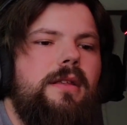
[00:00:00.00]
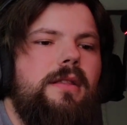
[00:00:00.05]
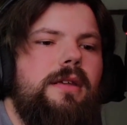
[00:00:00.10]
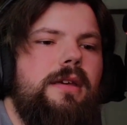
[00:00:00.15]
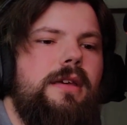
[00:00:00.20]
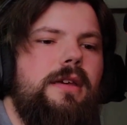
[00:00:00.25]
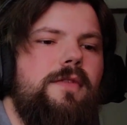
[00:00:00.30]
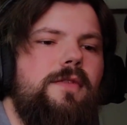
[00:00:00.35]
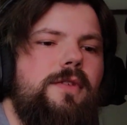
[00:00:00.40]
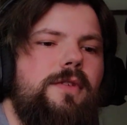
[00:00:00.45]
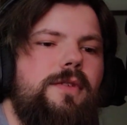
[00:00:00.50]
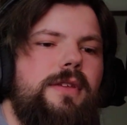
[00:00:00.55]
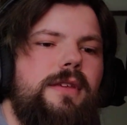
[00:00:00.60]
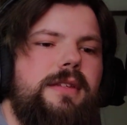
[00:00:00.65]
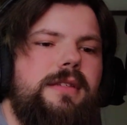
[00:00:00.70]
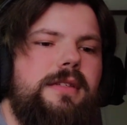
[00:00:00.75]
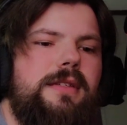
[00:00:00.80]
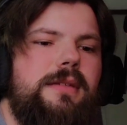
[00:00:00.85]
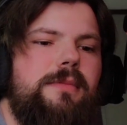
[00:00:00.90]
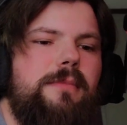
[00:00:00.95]
They give you
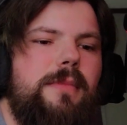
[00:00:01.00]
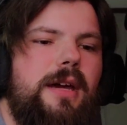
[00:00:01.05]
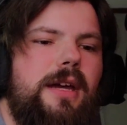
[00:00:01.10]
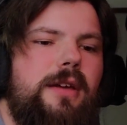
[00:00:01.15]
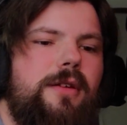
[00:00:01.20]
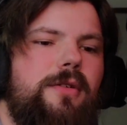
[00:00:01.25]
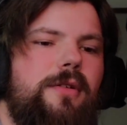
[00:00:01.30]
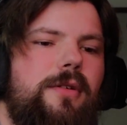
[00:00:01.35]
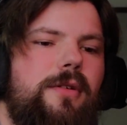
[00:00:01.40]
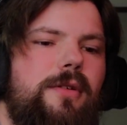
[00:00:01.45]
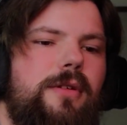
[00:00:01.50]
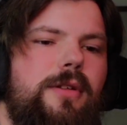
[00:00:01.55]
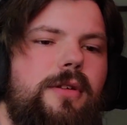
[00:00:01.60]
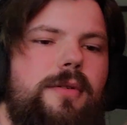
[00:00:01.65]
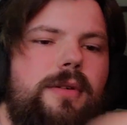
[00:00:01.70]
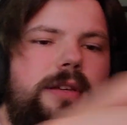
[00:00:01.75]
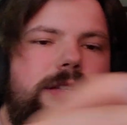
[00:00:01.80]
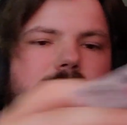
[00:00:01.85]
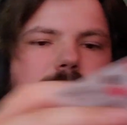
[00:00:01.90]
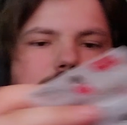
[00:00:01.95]
this micro
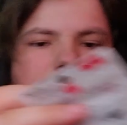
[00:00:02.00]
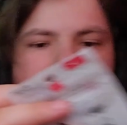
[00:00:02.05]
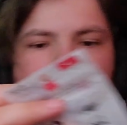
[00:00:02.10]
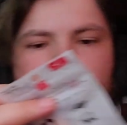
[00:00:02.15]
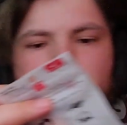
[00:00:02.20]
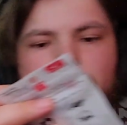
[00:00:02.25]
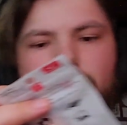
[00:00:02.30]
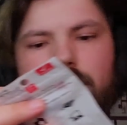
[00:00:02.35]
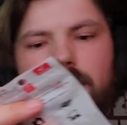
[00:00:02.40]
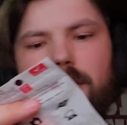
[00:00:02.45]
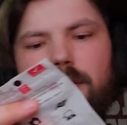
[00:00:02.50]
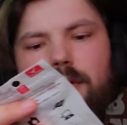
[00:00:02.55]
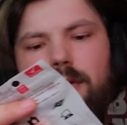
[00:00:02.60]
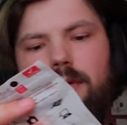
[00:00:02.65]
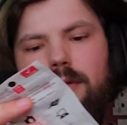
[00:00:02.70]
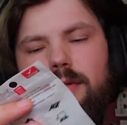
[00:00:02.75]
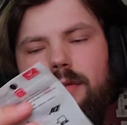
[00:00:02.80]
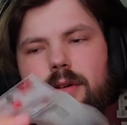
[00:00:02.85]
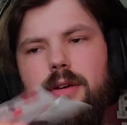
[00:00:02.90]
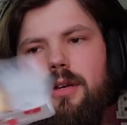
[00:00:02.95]
USB
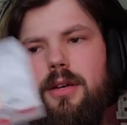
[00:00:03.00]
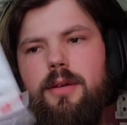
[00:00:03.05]
reader,